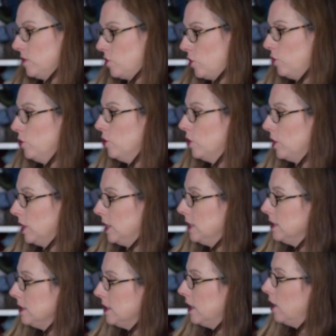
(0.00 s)

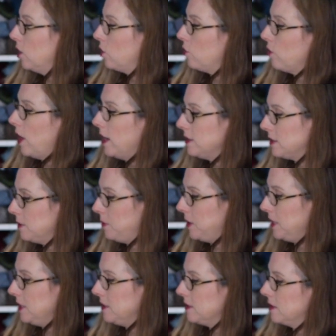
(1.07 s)
tool across the
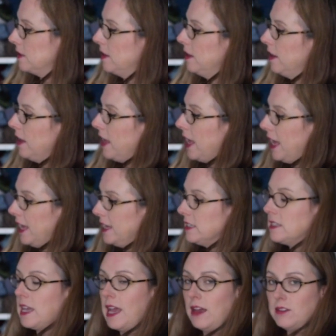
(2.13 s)
piece
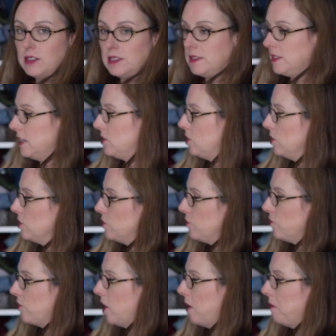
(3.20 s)
and count the stitches
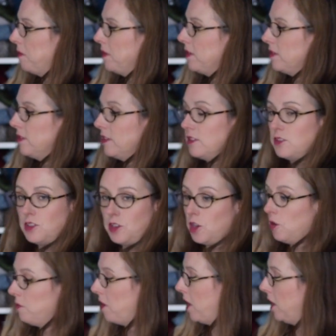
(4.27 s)
from the
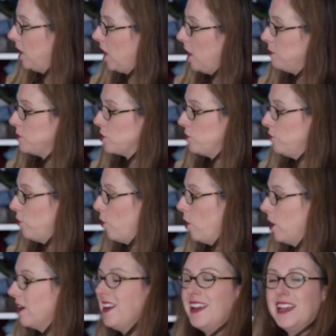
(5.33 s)
0 mark up to
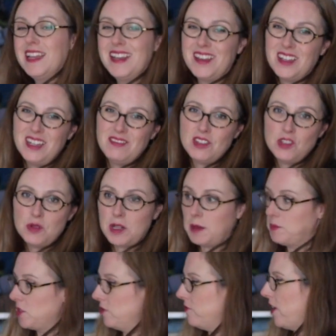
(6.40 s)
4. It could even do it
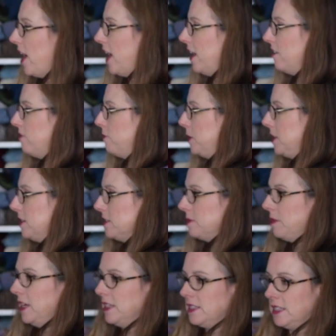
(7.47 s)
up to 5, because
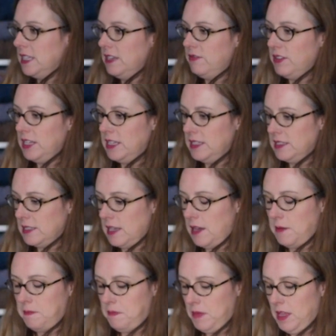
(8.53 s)
my sleeve is
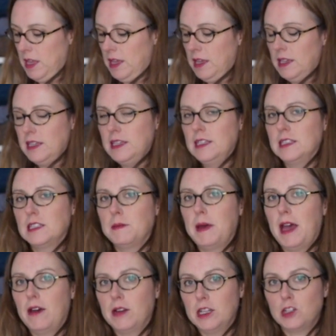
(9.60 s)
about
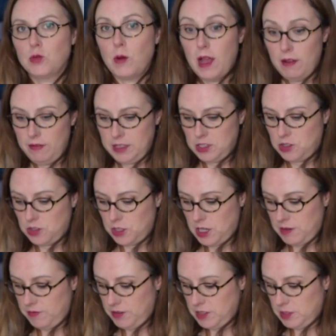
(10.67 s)
a 12-inch
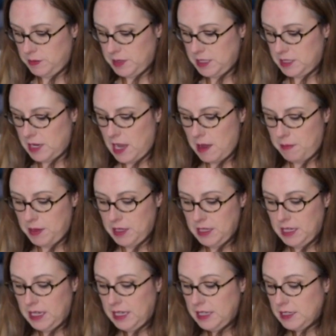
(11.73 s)
circumference up at the top.
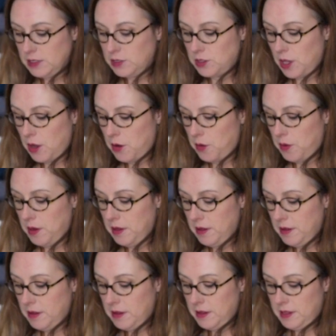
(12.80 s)
So,
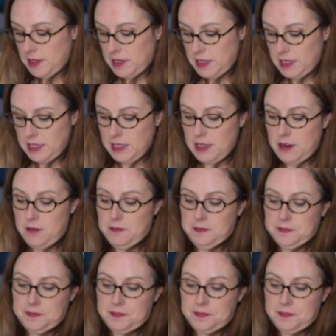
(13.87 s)
you know,